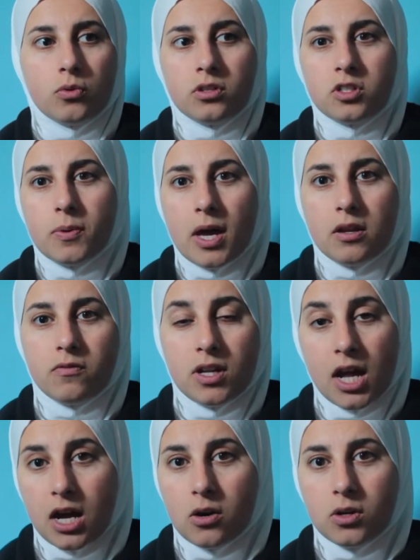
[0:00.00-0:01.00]
with a span of an
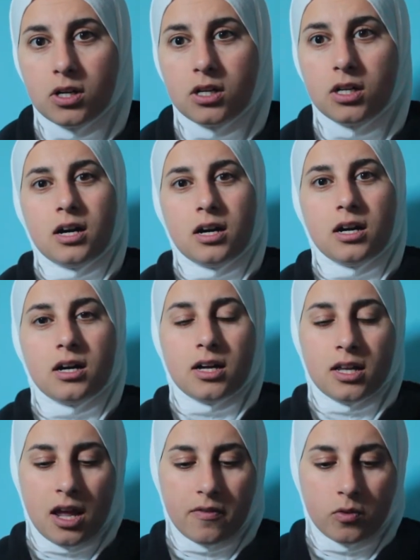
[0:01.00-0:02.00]
hour,
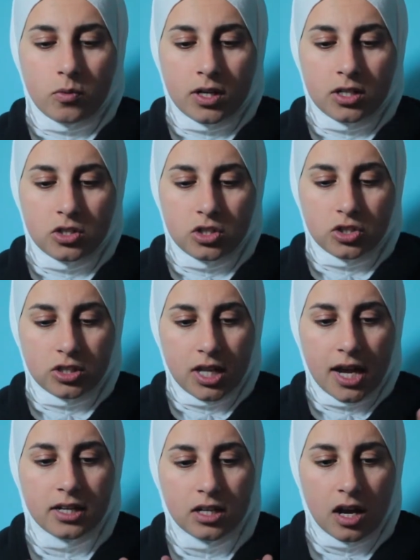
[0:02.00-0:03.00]
and everyone is just
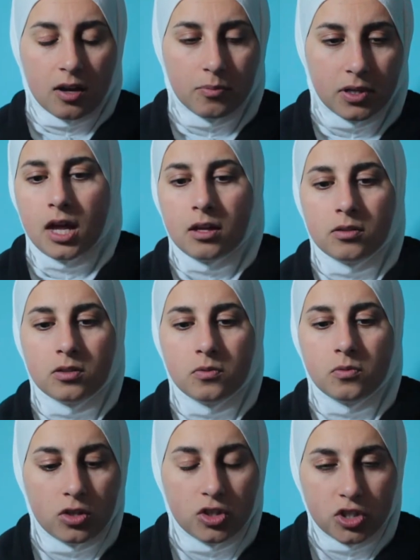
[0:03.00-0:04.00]
lined up. And
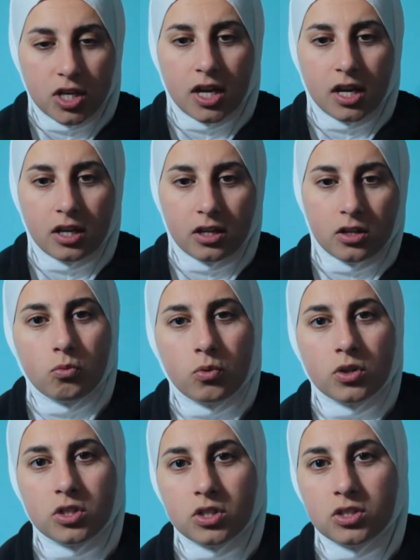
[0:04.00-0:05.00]
the sheikh,
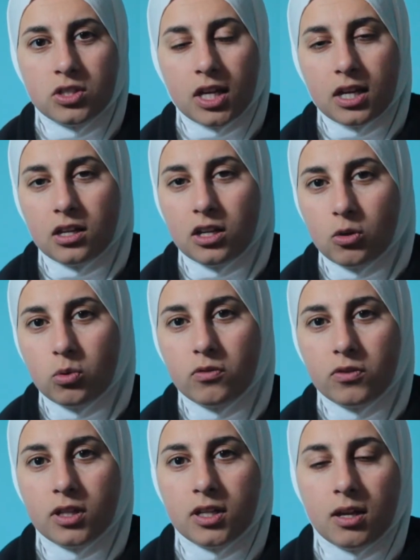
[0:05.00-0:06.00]
which is like an
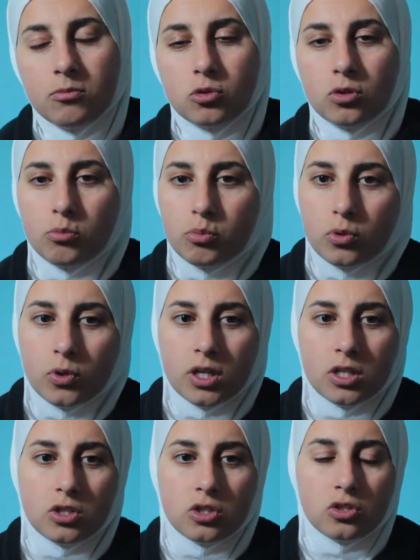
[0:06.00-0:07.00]
equivalent name to a
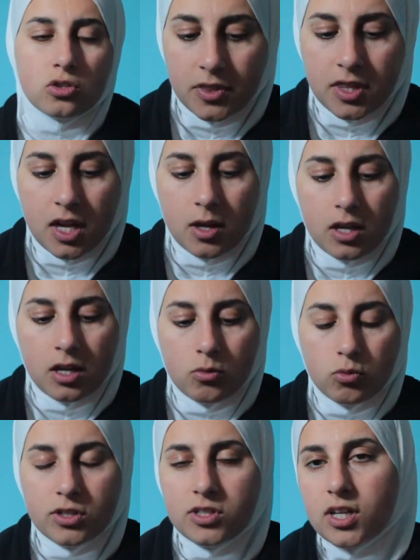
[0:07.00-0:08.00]
priest, they
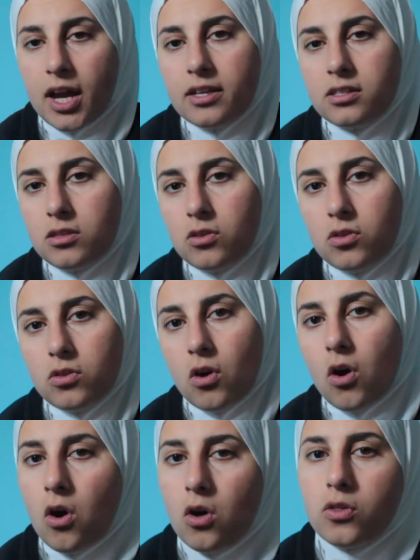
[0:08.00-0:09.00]
recite
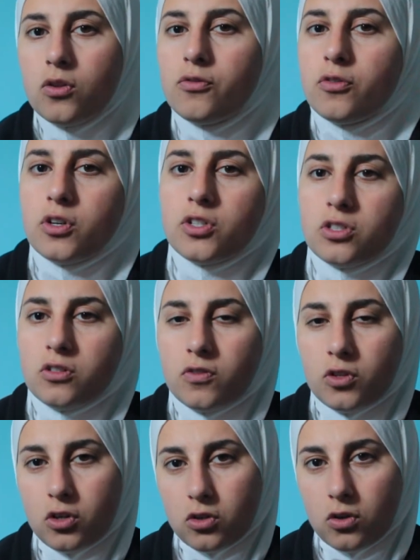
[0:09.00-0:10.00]
all the verses of
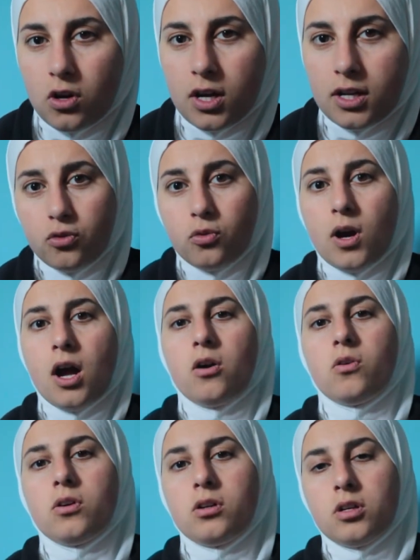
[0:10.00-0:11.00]
the Quran
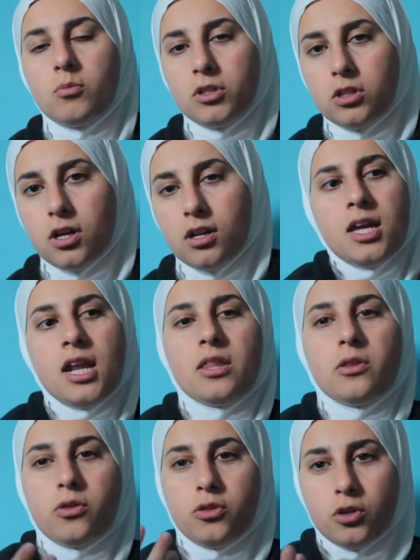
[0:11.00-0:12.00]
throughout Ramadan. And
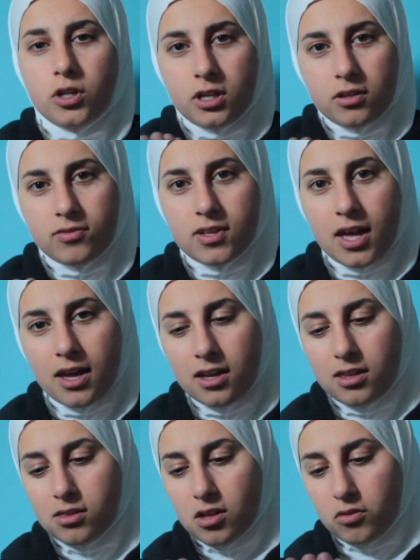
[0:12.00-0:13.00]
on the 30th
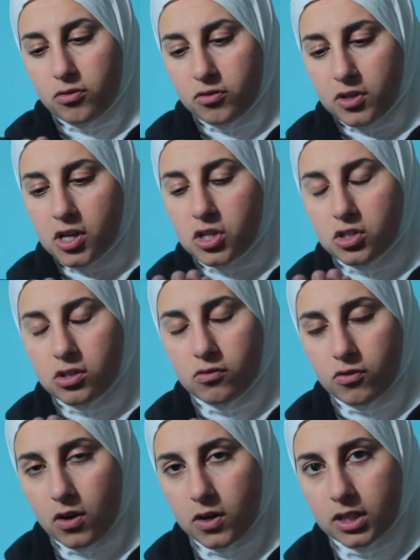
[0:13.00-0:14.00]
day, they'll finish the
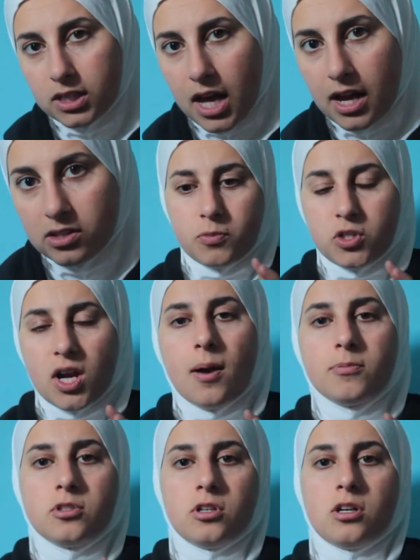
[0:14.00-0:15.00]
very last
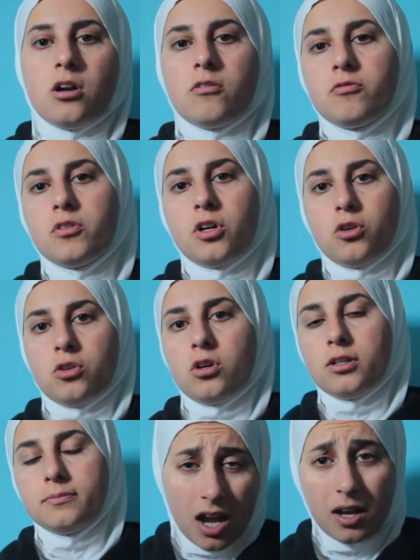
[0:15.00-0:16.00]
chapter of the
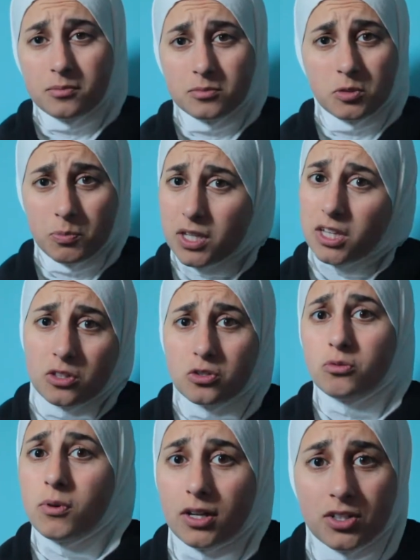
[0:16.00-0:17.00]
Quran. I am speaking
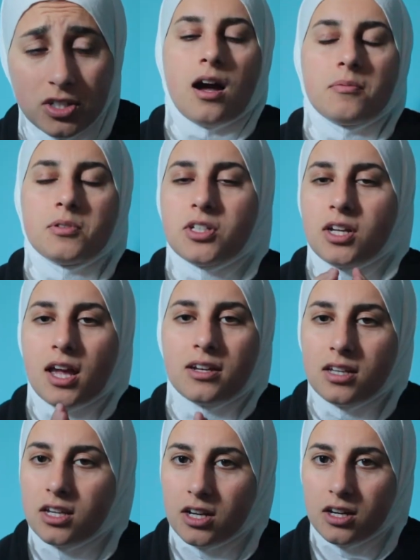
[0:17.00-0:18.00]
too much. I'm just gonna
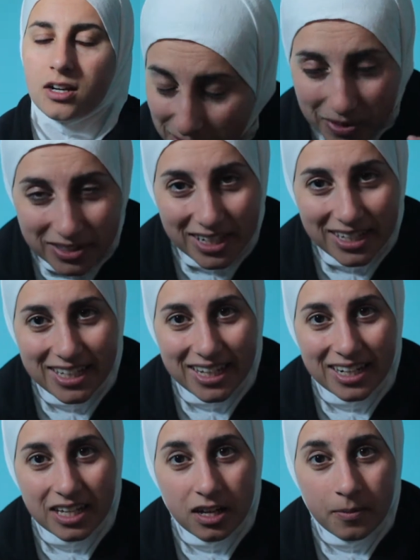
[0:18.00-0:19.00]
end it here. Ramadan
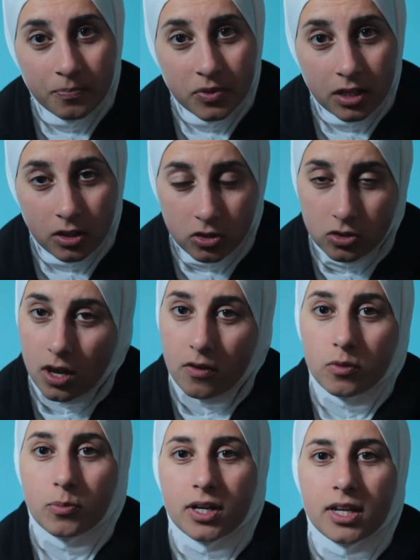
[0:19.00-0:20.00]
Kareem to
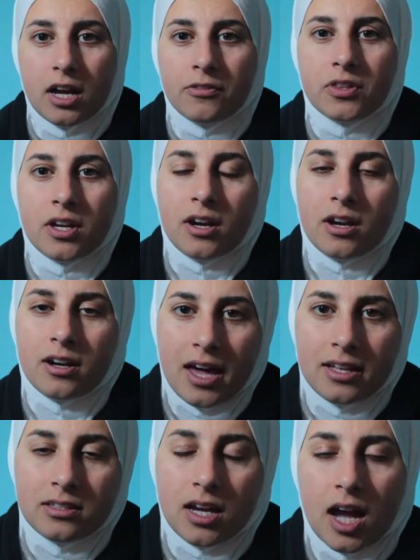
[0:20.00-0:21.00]
everybody out there.
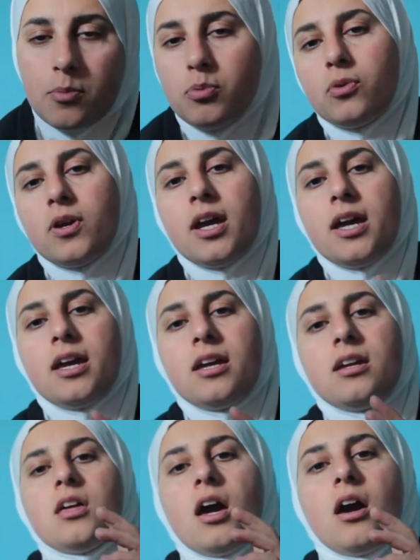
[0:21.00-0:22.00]
And I
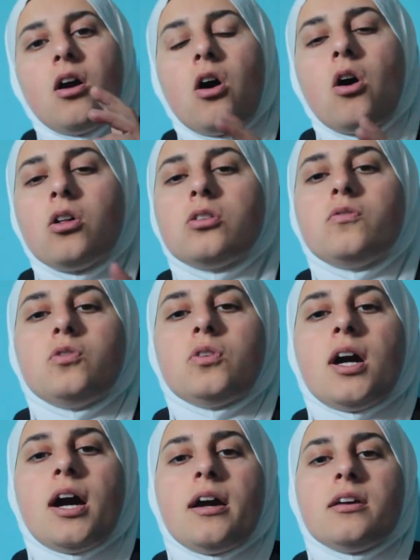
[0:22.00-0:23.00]
pray that all of you
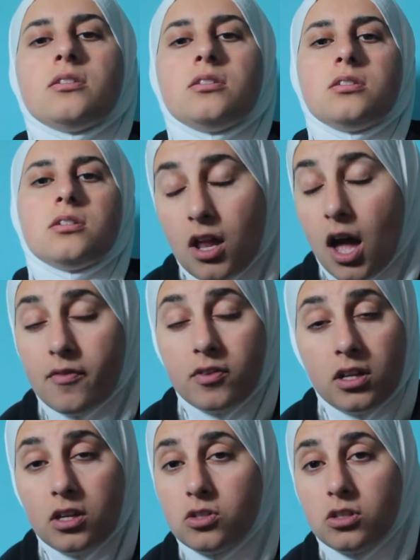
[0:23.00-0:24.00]
guys have
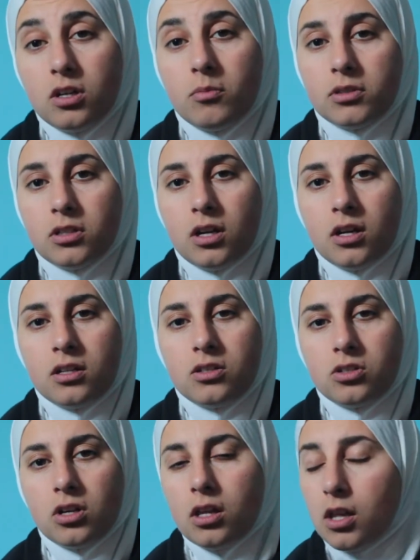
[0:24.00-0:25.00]
an easy Ramadan.
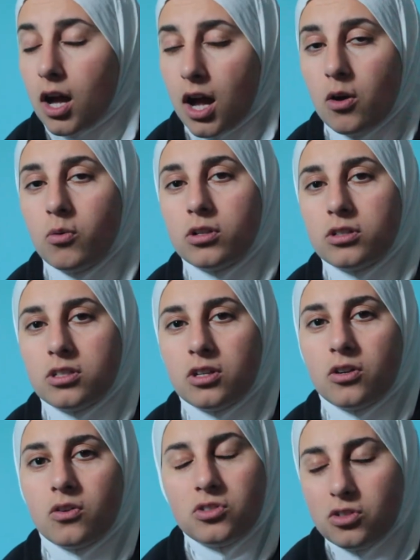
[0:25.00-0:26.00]
Inshallah, I will
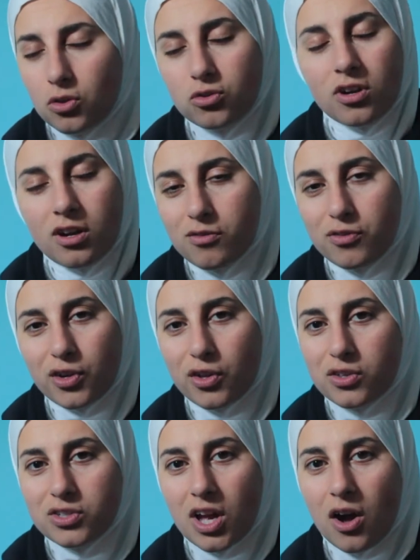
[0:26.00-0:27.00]
too. Still trying to figure
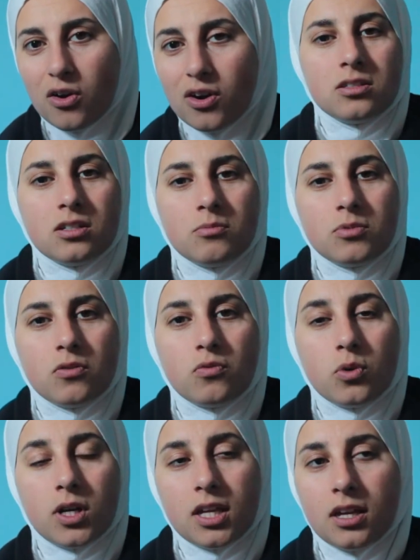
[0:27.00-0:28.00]
this out in terms of
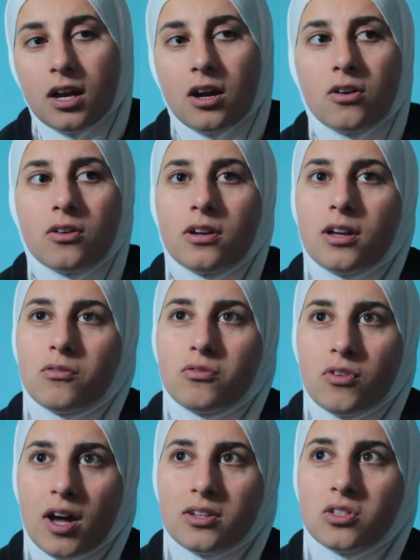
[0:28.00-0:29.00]
working out and
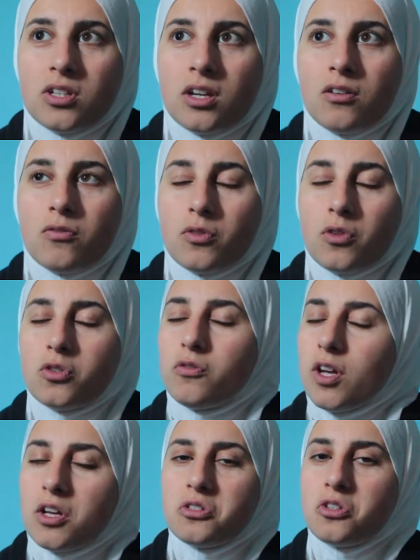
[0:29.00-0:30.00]
fasting. For those of
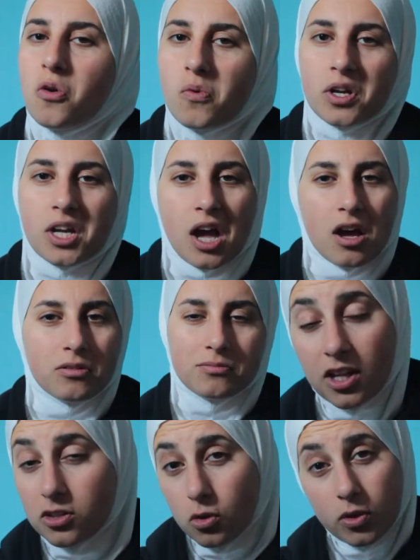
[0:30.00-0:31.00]
you guys who don't work out,
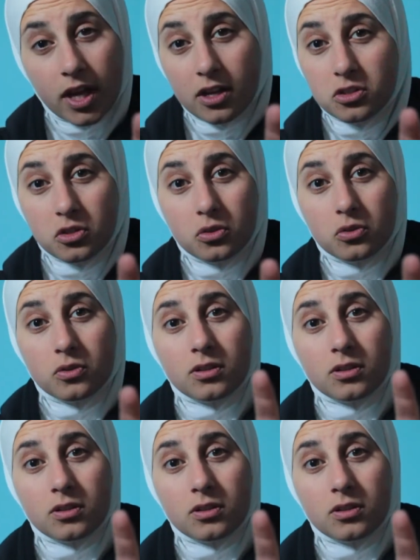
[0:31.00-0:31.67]
that's okay too.